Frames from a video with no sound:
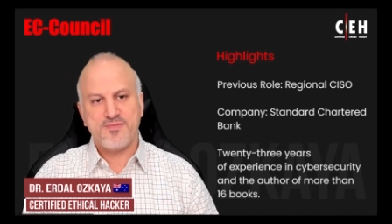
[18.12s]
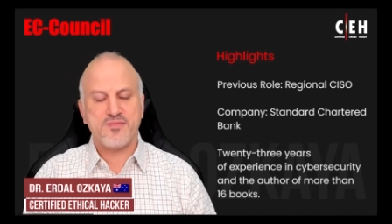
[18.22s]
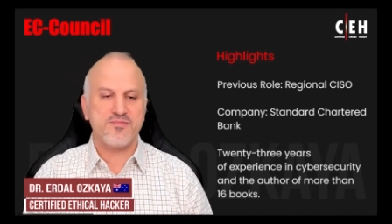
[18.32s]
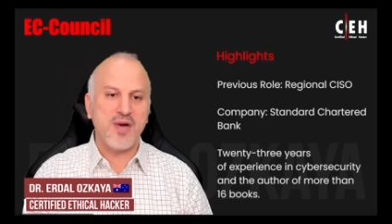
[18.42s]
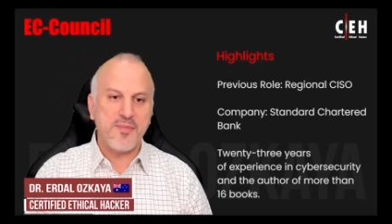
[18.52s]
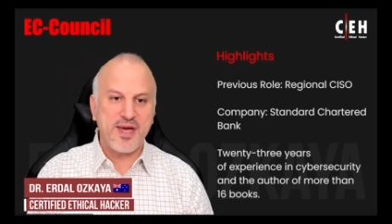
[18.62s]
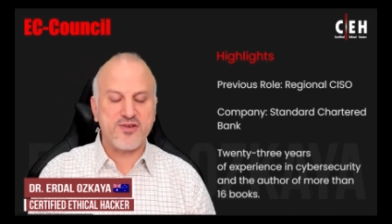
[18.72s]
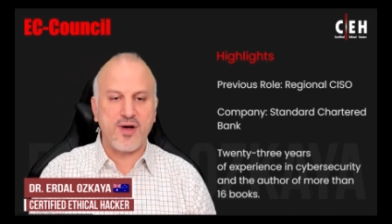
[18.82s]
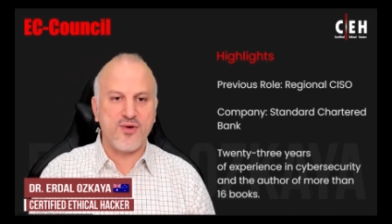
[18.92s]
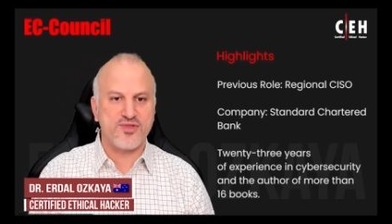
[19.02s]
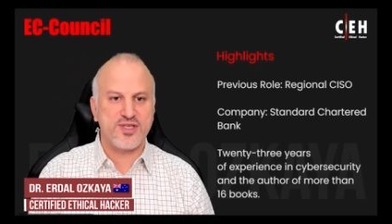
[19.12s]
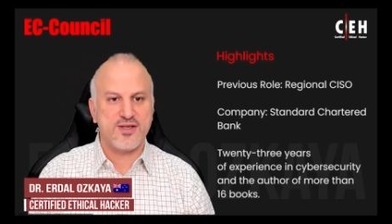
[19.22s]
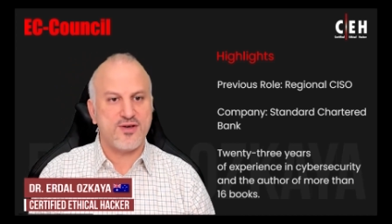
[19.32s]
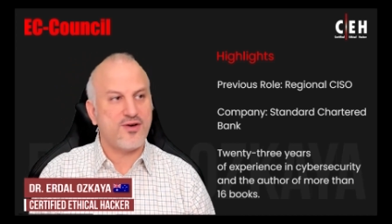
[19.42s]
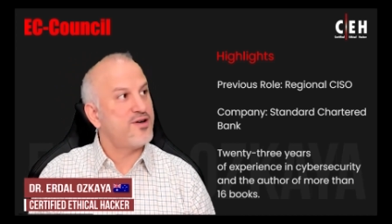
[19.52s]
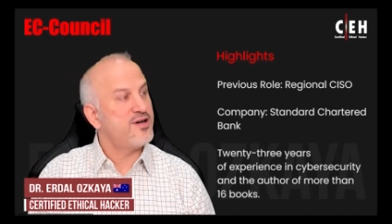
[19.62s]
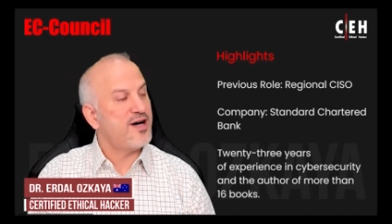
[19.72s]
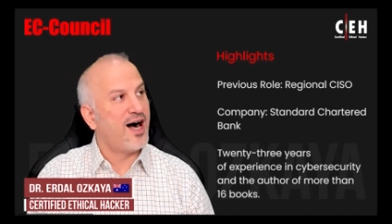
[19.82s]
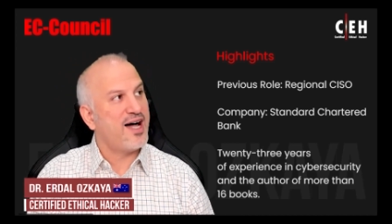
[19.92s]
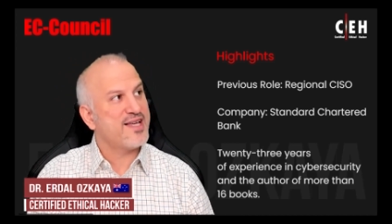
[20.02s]
My background.
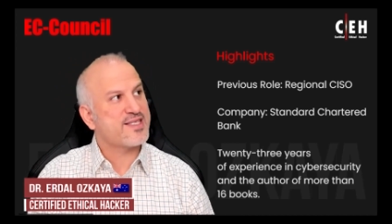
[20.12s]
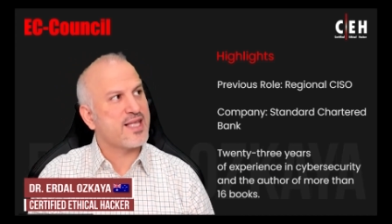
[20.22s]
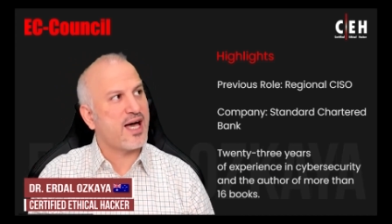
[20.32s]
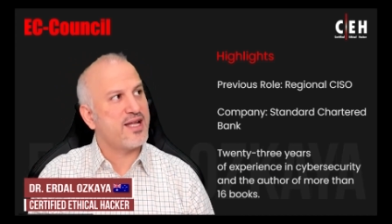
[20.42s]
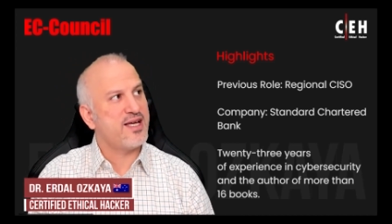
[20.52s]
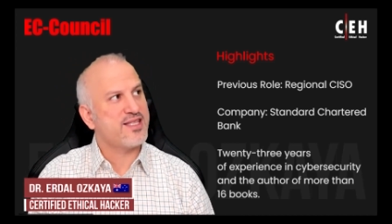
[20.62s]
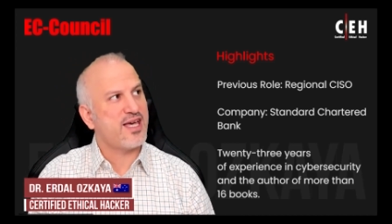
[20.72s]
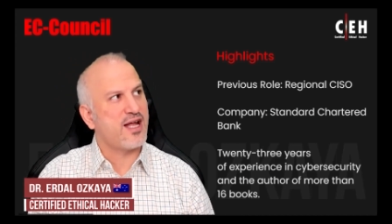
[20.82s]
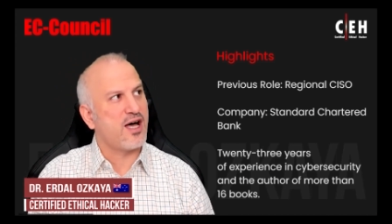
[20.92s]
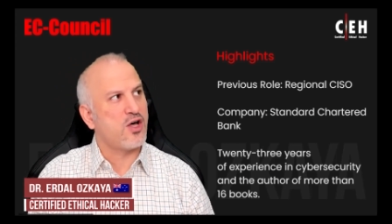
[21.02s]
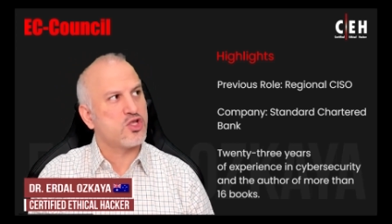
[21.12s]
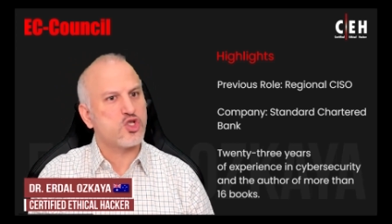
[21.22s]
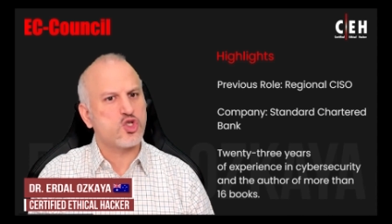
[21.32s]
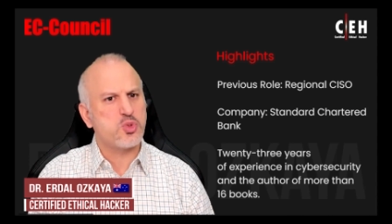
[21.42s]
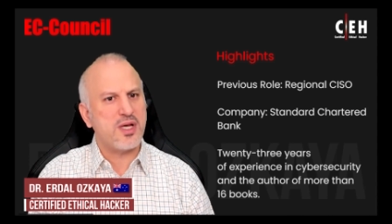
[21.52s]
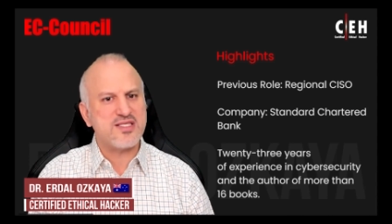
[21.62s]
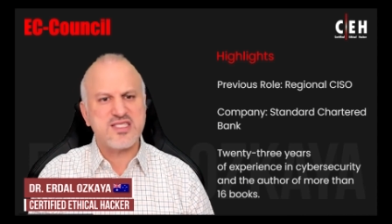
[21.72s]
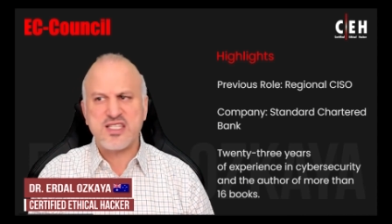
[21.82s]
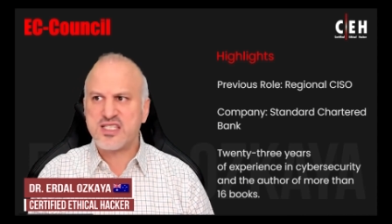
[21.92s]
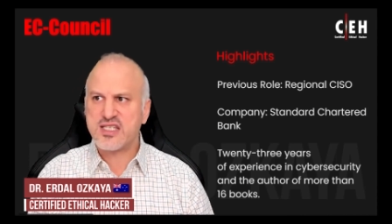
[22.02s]
I started around
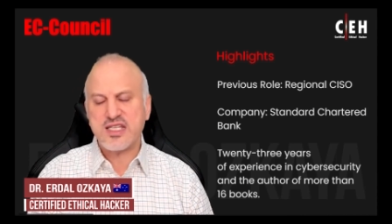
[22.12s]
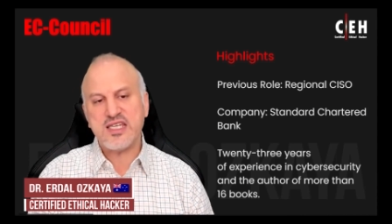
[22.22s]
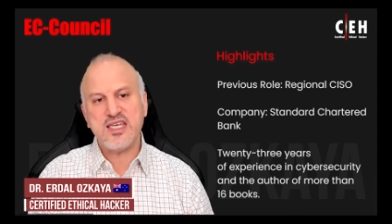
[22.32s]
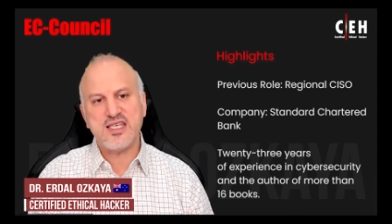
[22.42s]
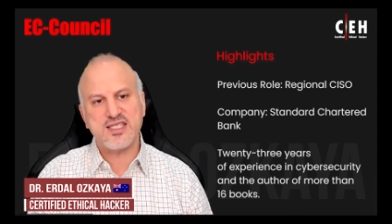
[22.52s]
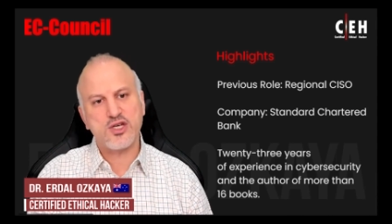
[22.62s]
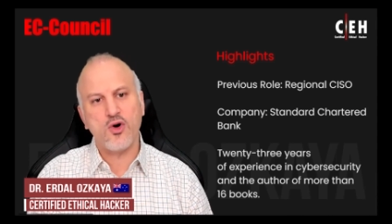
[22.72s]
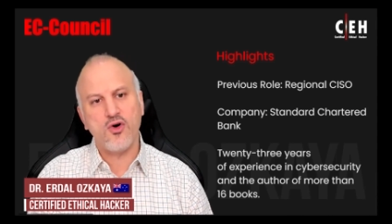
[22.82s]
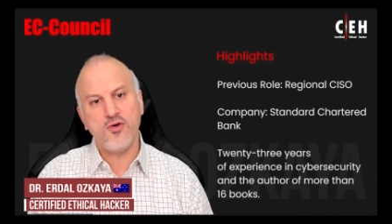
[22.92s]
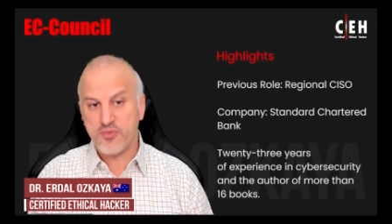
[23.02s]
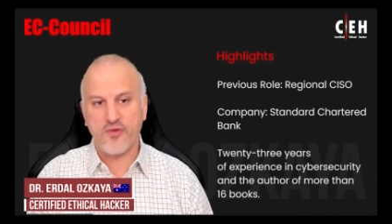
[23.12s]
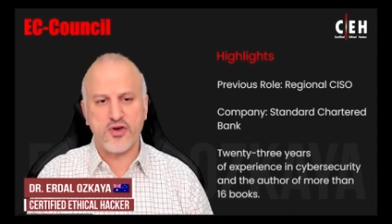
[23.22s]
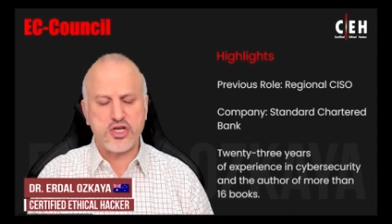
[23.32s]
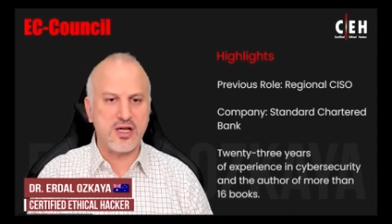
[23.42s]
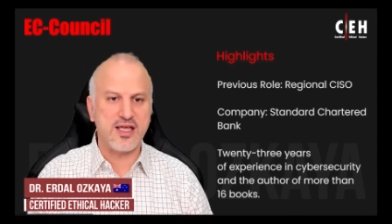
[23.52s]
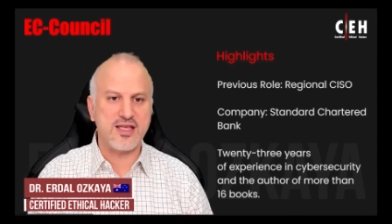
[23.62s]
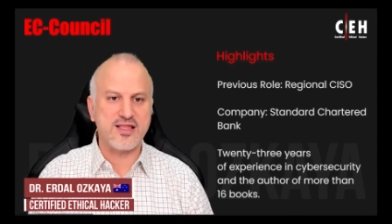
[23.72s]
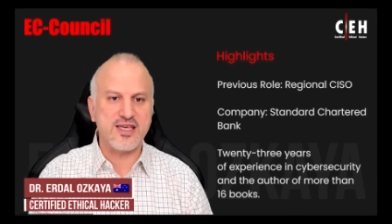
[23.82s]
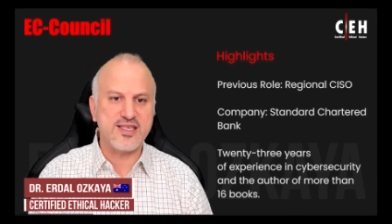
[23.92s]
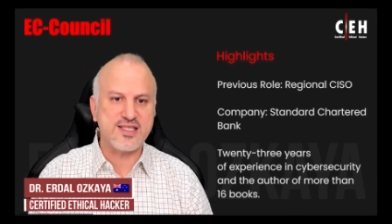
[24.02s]
23 years ago, professionally at
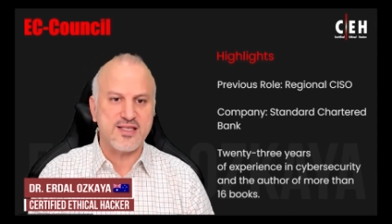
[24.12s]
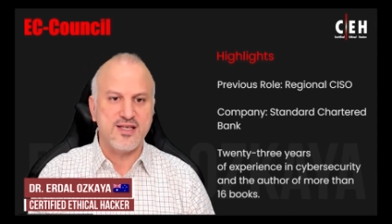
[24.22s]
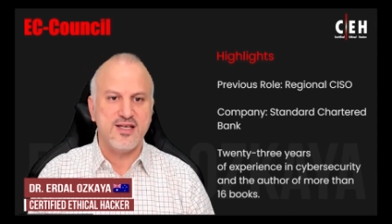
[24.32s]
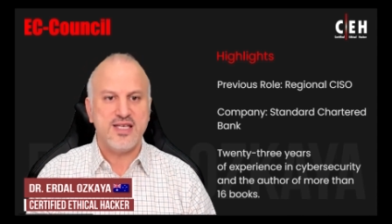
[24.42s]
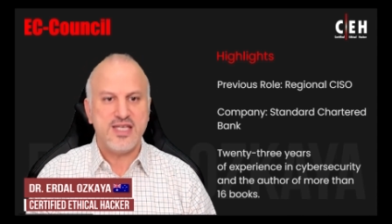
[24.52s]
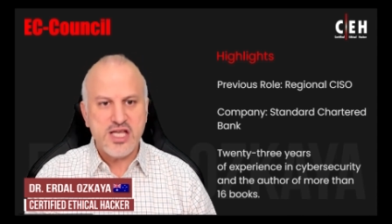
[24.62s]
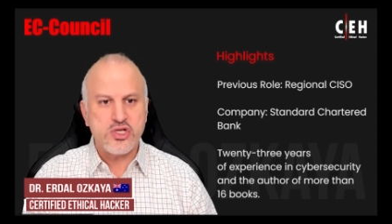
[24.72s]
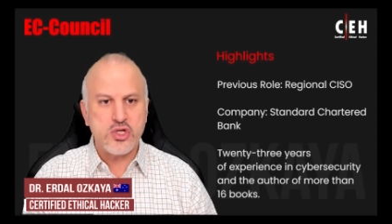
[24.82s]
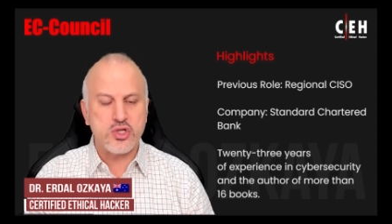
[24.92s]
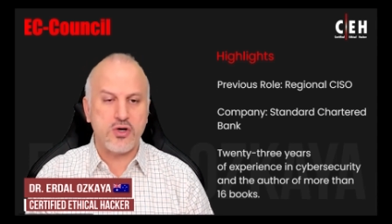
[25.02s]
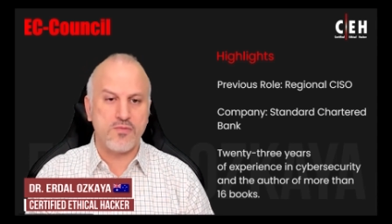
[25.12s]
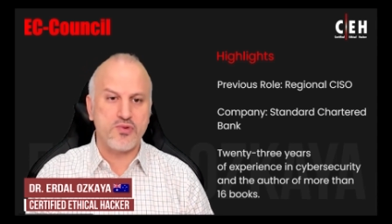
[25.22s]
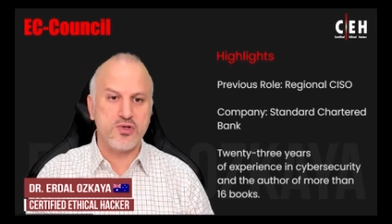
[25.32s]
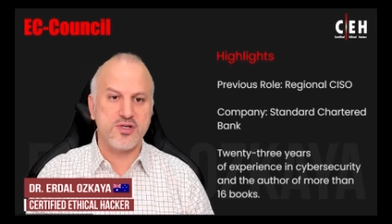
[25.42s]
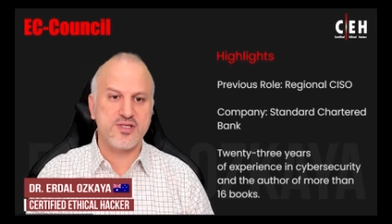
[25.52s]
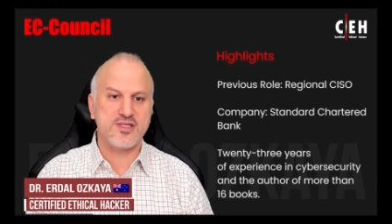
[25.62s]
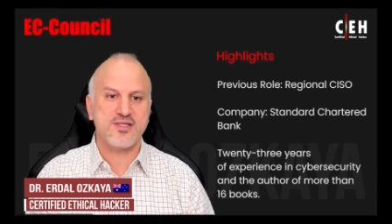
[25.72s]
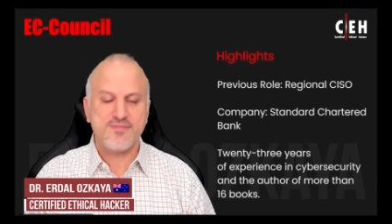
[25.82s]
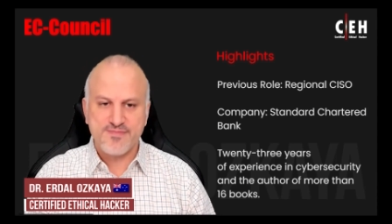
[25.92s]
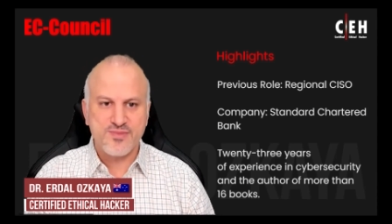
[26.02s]
least, into the
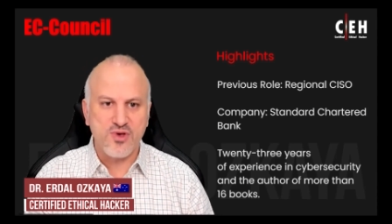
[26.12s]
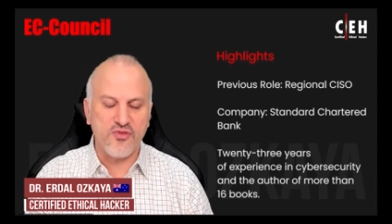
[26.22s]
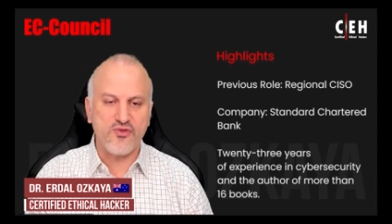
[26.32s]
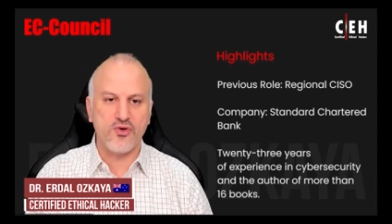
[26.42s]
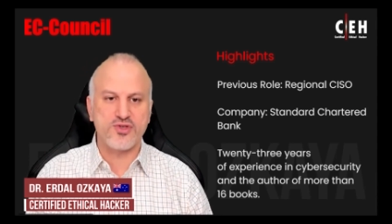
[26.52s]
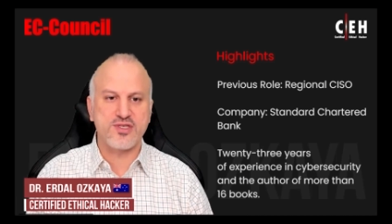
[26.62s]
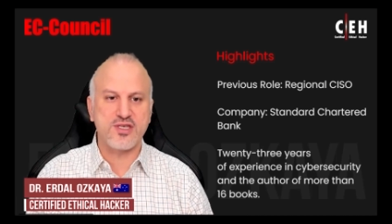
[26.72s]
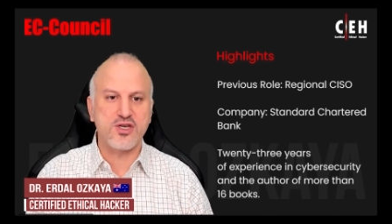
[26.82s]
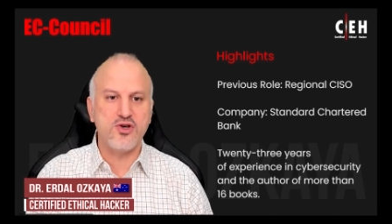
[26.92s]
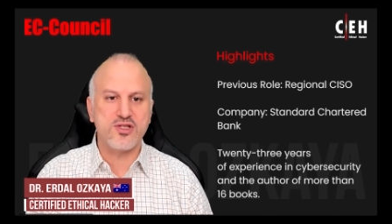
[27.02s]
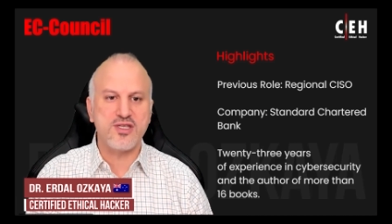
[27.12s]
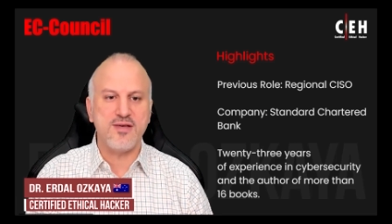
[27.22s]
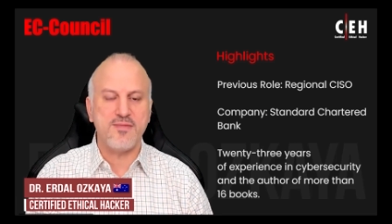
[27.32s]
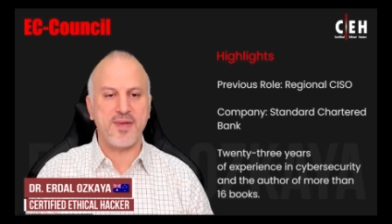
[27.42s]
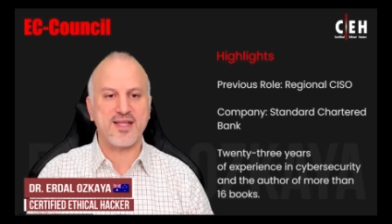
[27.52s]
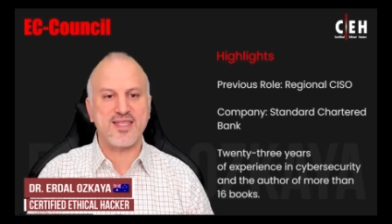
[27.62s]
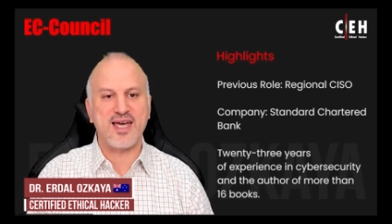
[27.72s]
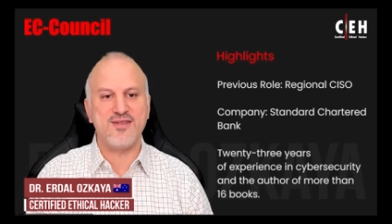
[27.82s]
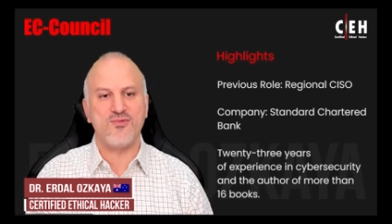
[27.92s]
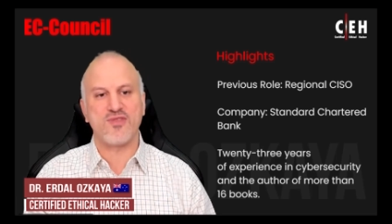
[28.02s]
computers, of course, security. Back
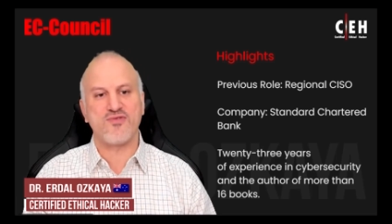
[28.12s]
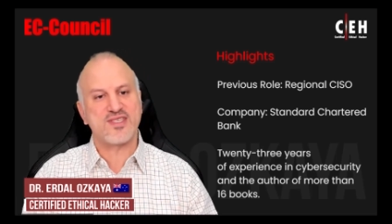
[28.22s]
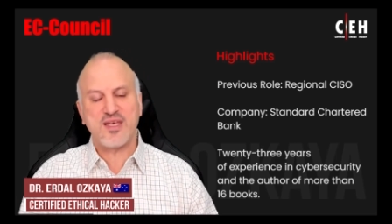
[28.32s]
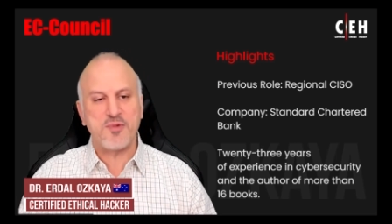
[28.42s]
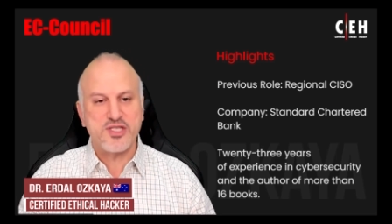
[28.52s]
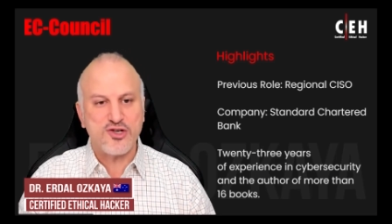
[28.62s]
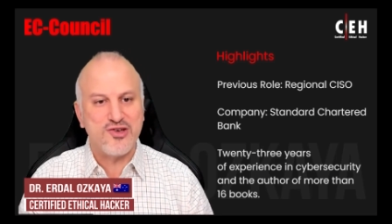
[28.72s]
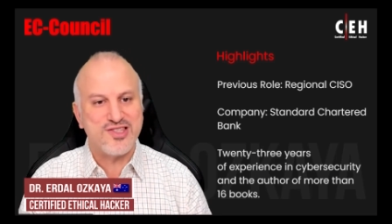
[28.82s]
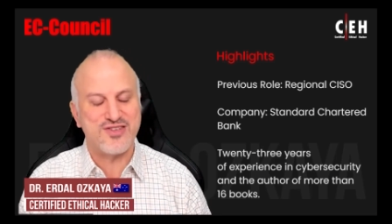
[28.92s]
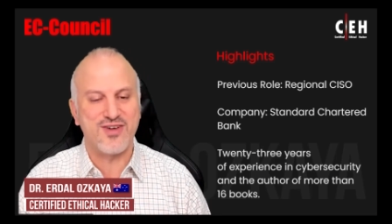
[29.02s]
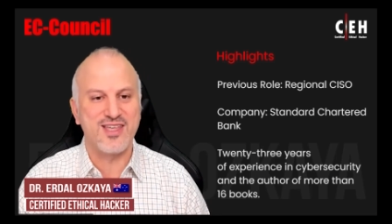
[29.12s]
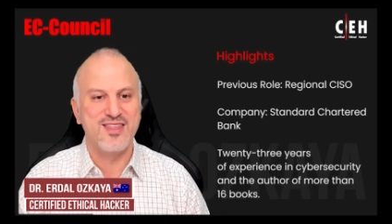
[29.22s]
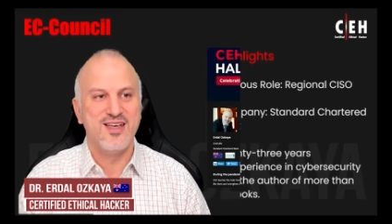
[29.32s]
then, what was cybersecurity, right?